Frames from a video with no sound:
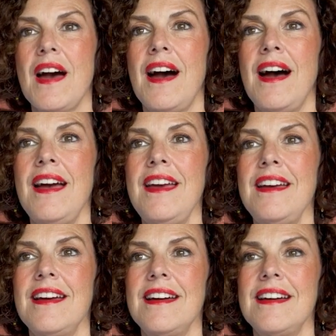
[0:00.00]

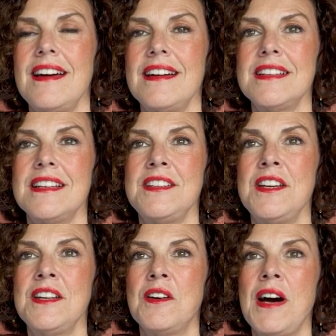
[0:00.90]

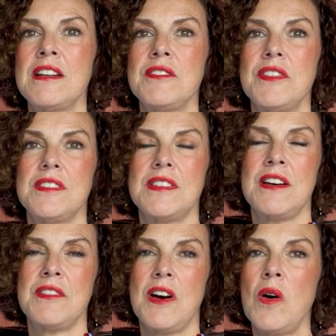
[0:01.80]
out of
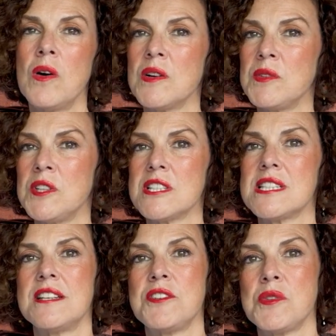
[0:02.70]
a horrible
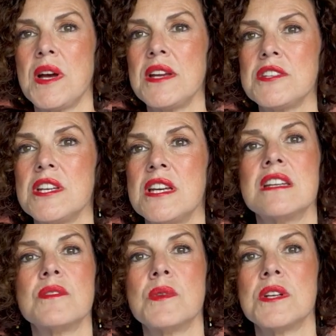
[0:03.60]

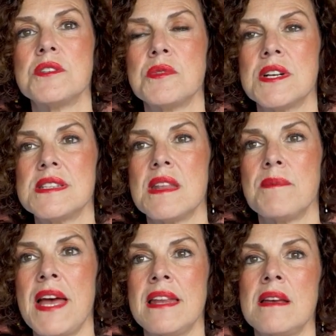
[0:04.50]
situation, which was the
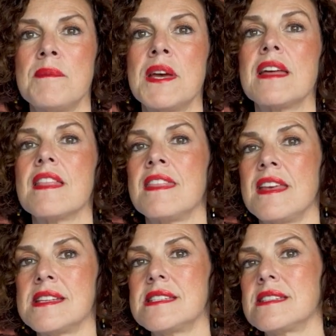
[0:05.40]
pandemic,
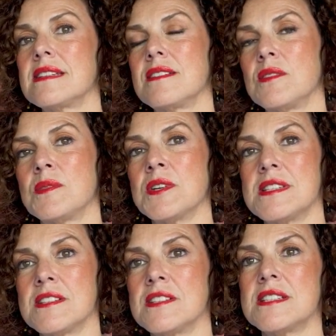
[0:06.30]
this
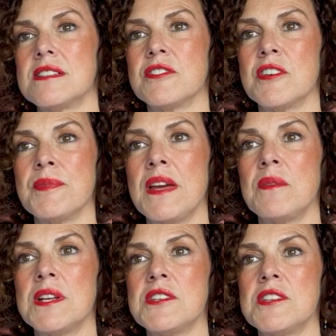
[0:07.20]
resulted for me,
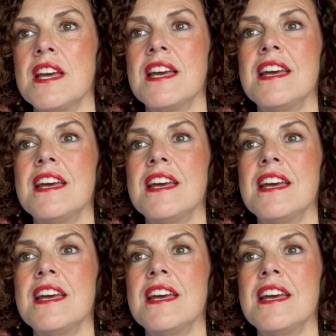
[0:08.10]
which